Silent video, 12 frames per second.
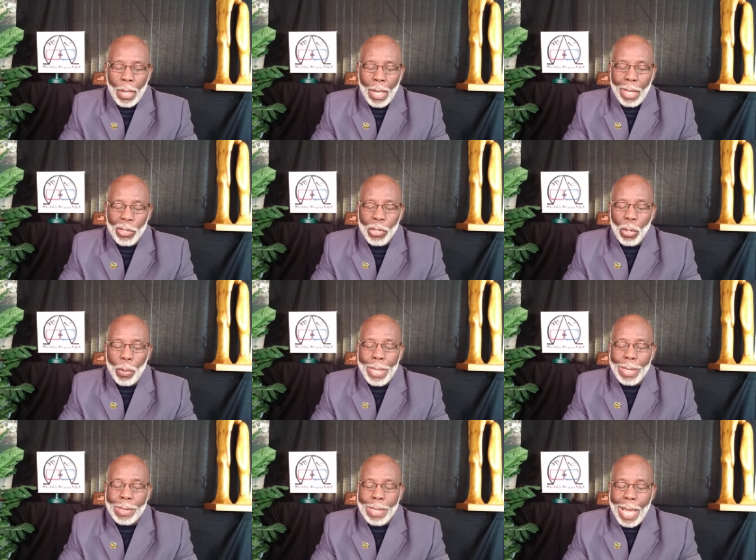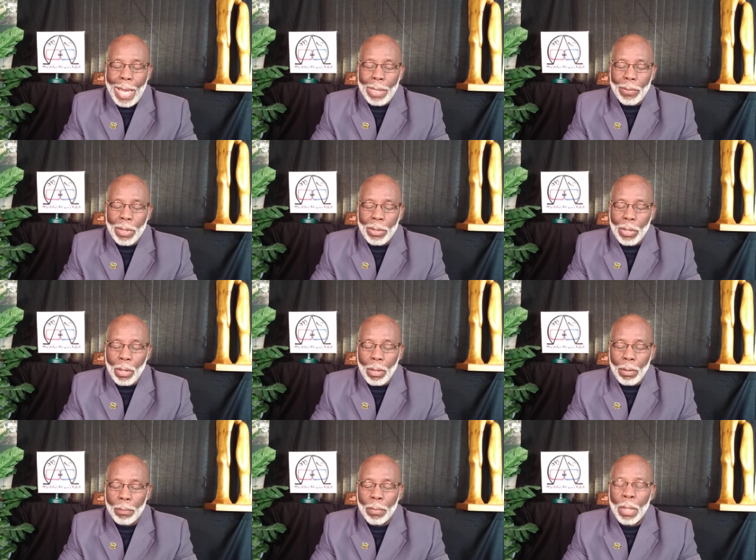and so he assigned the
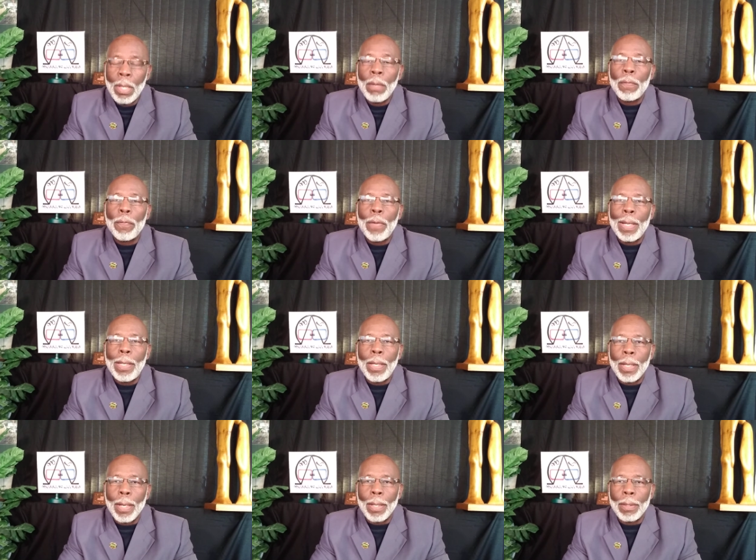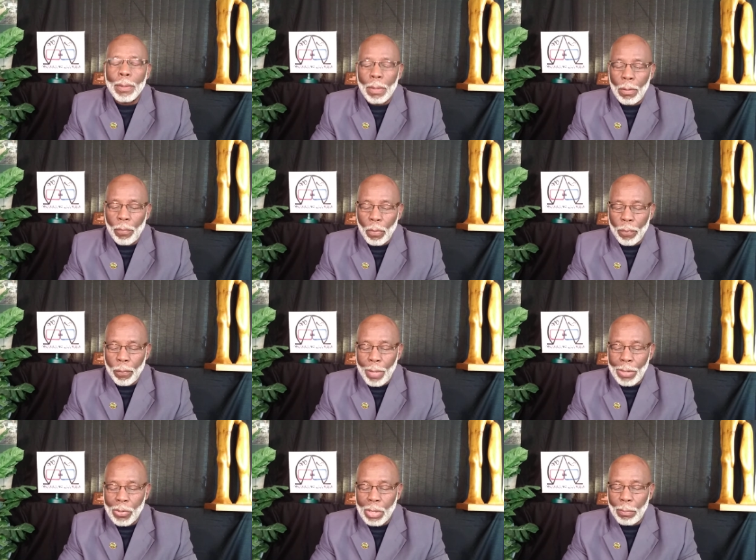term philia for
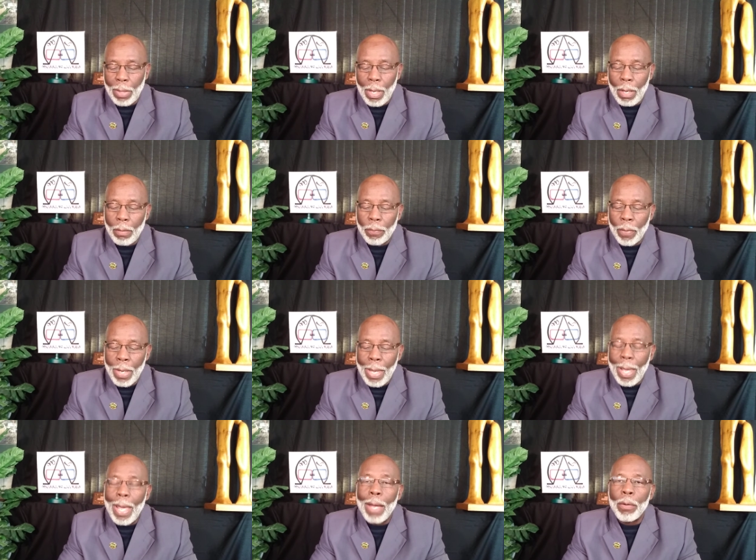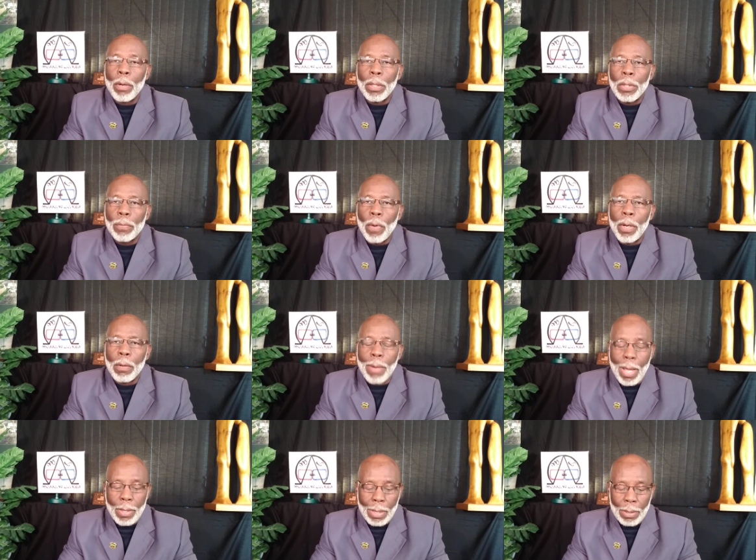friendship love, eros for
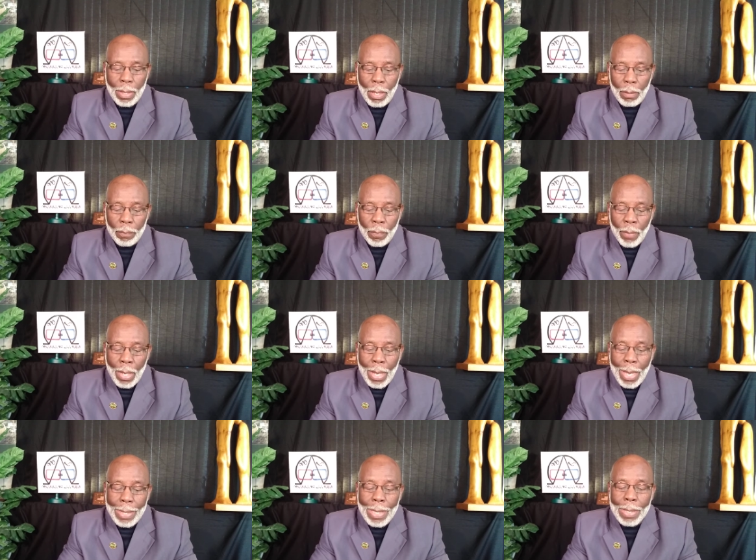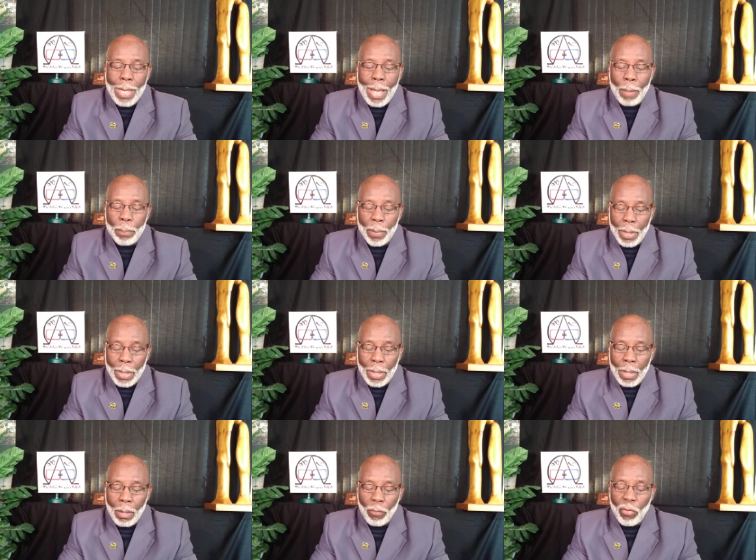erotic love, and agape
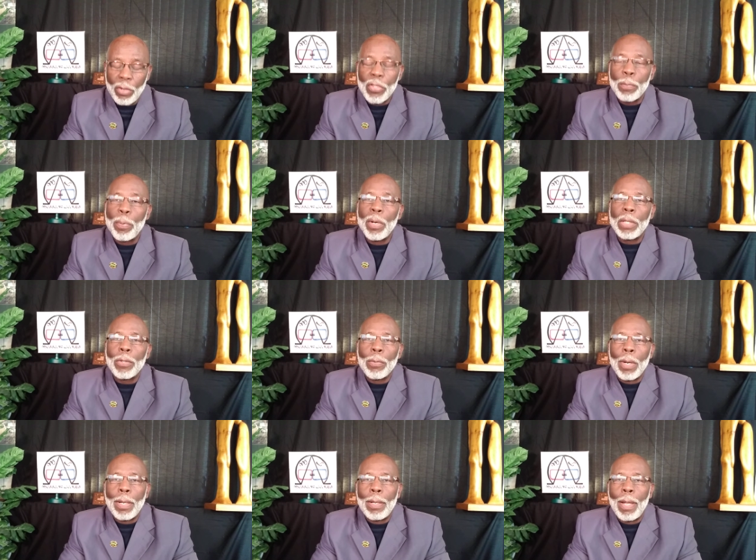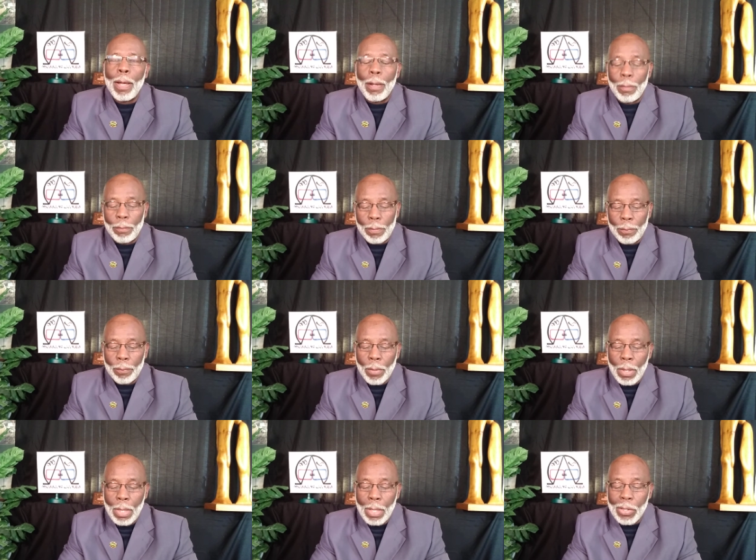for spiritual love.
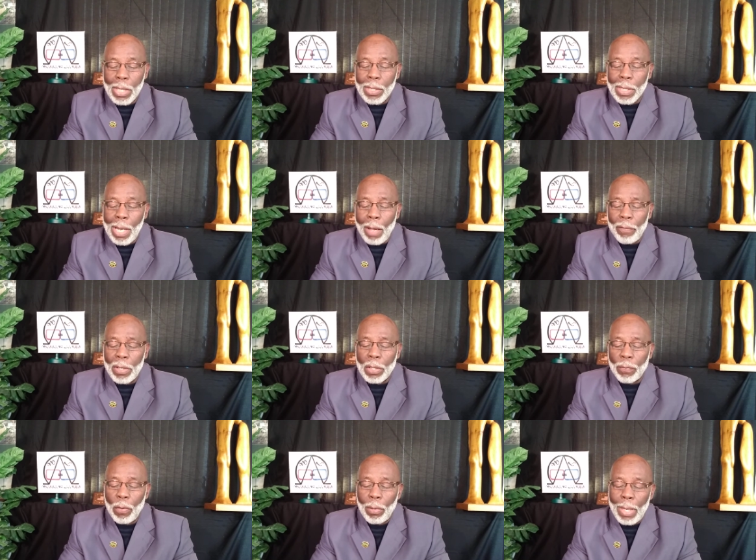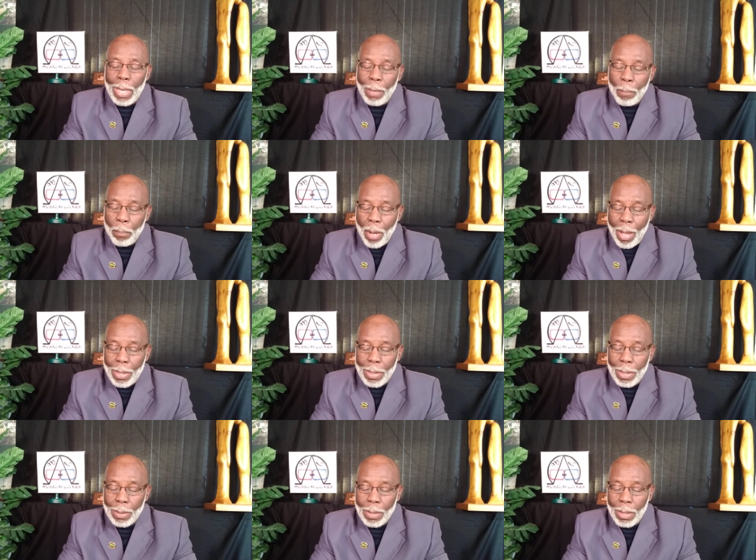Since love is fully
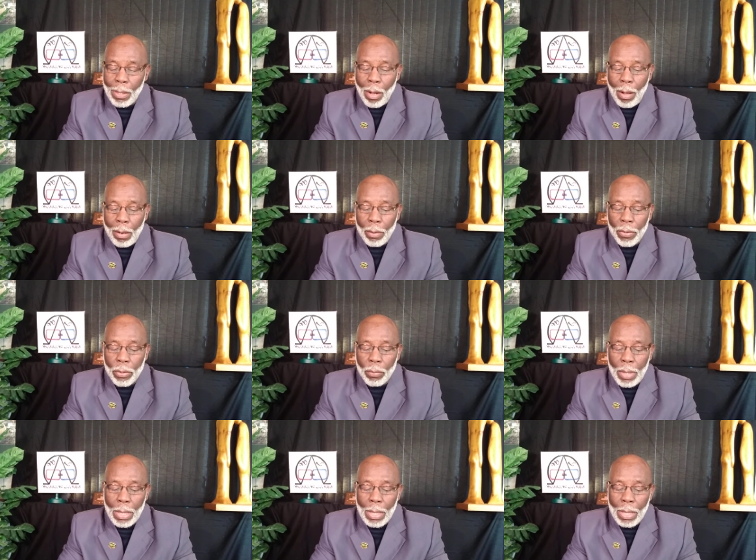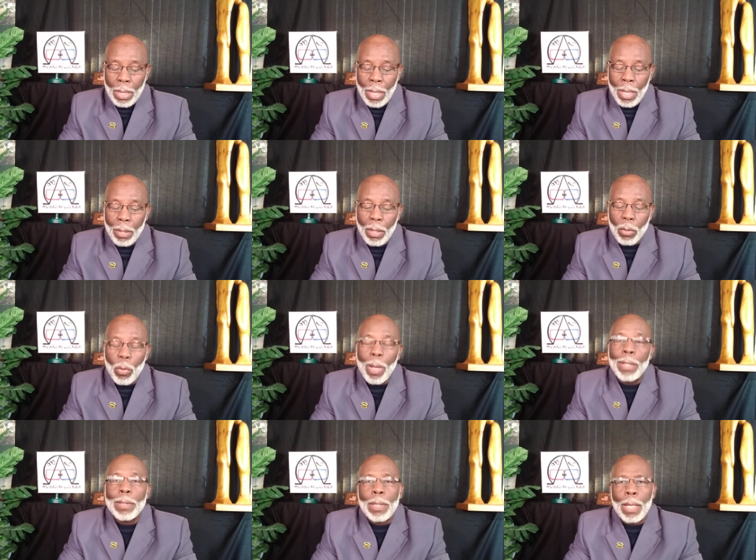embodied in all three, the
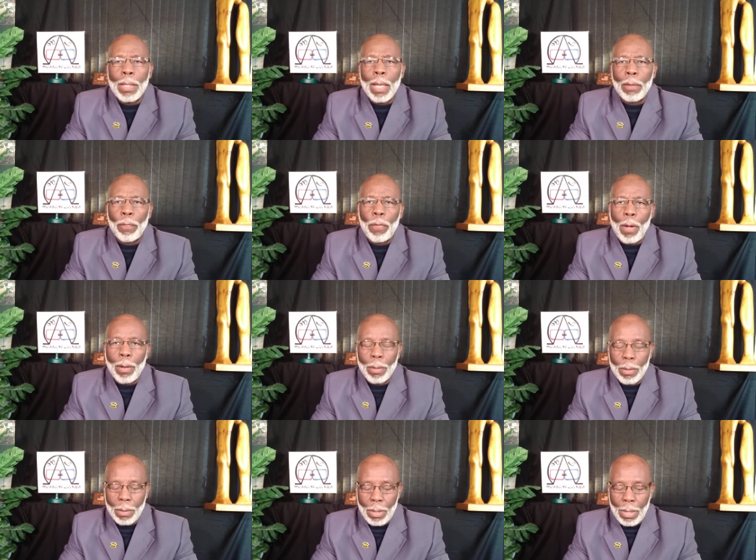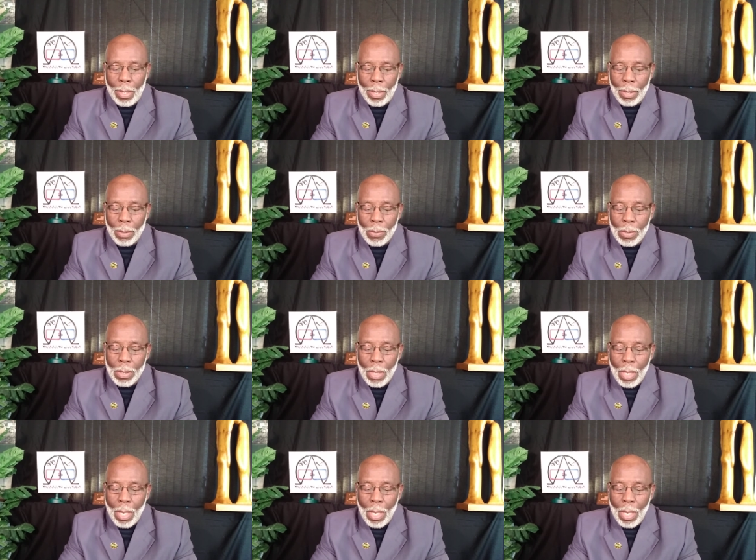question that follows is,